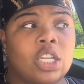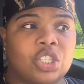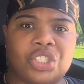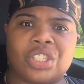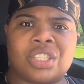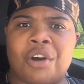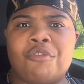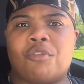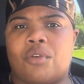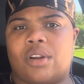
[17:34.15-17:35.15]
Just go
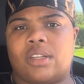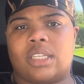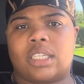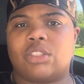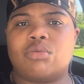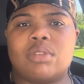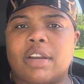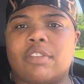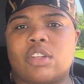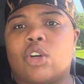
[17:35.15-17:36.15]
for it. Cause you
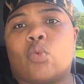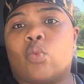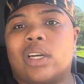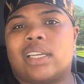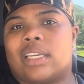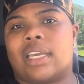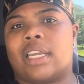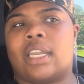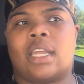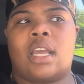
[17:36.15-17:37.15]
never know what
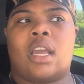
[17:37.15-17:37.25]
can